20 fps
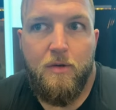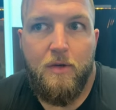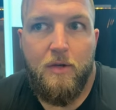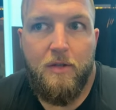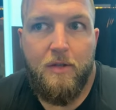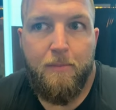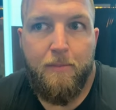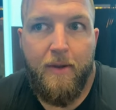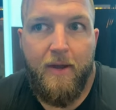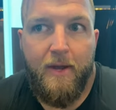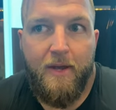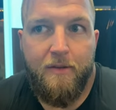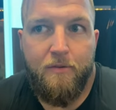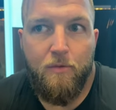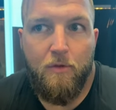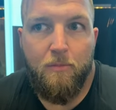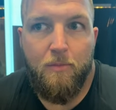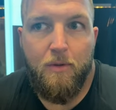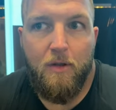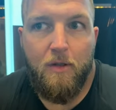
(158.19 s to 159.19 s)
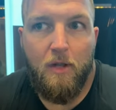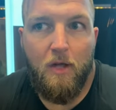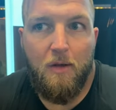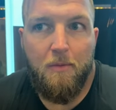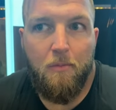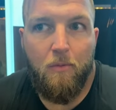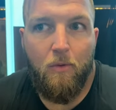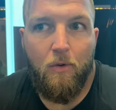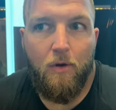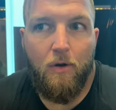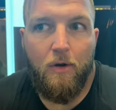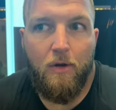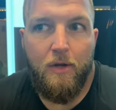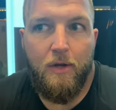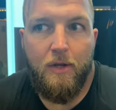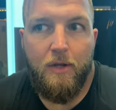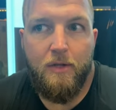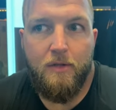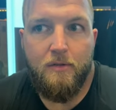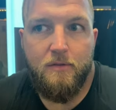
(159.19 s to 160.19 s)
In the past, we've been a lot more
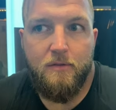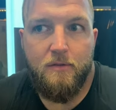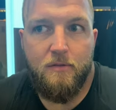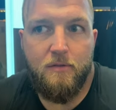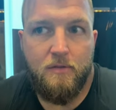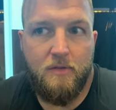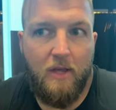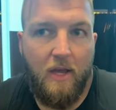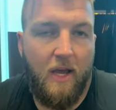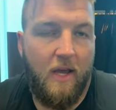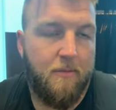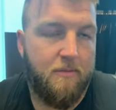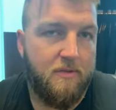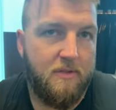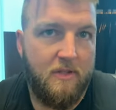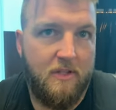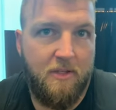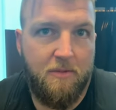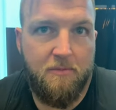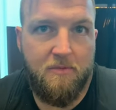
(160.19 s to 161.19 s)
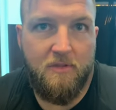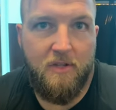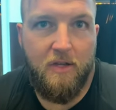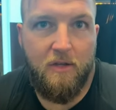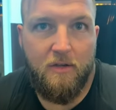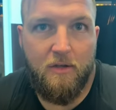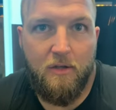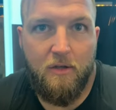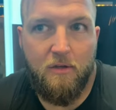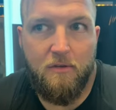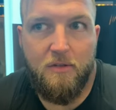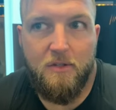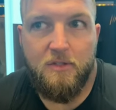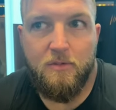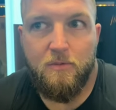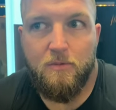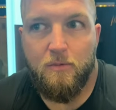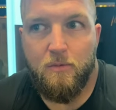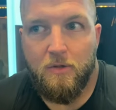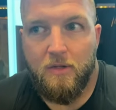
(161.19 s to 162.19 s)
gap schemes downhill. In this
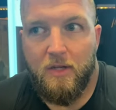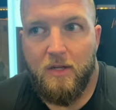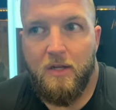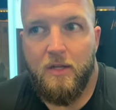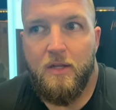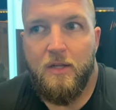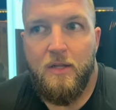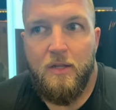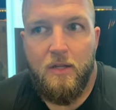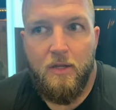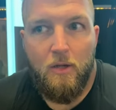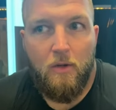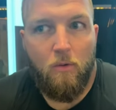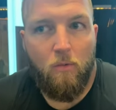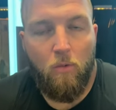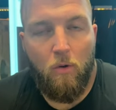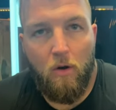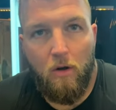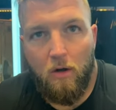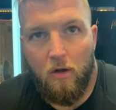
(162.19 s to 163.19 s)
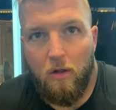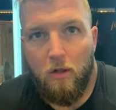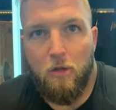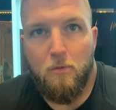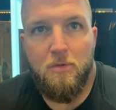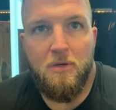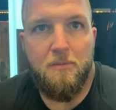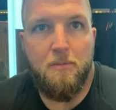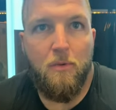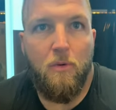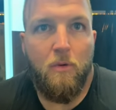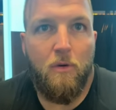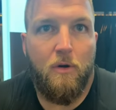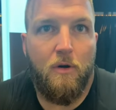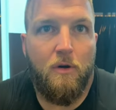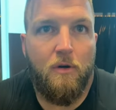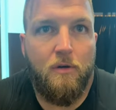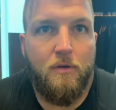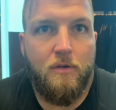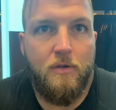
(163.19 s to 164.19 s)
one, we're kind of running a little bit
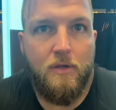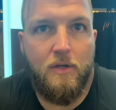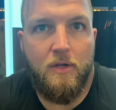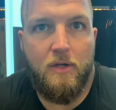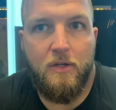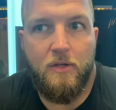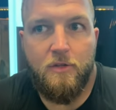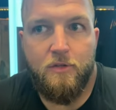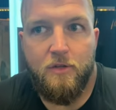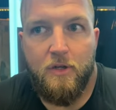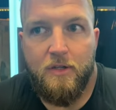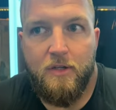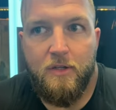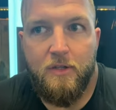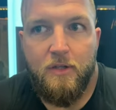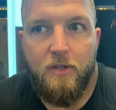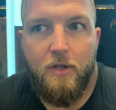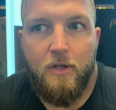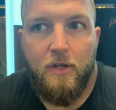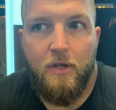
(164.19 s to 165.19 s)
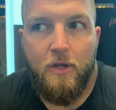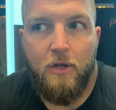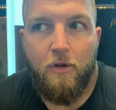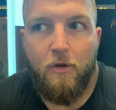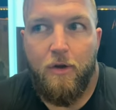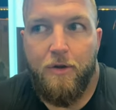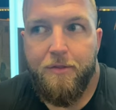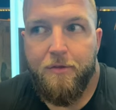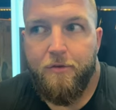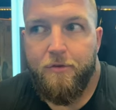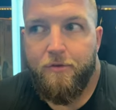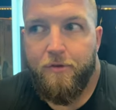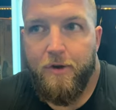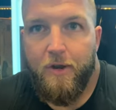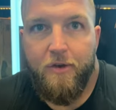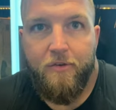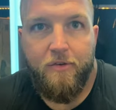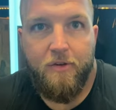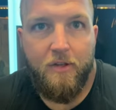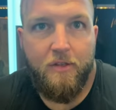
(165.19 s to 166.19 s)
more, trying to create the
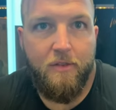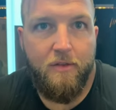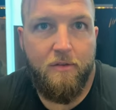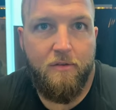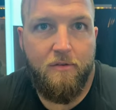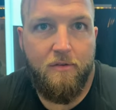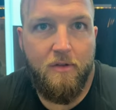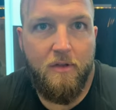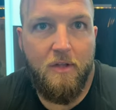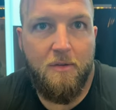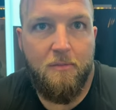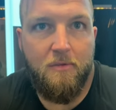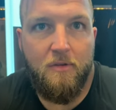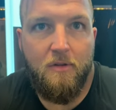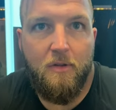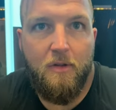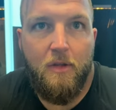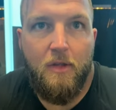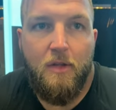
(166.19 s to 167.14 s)
stretch and get the seams.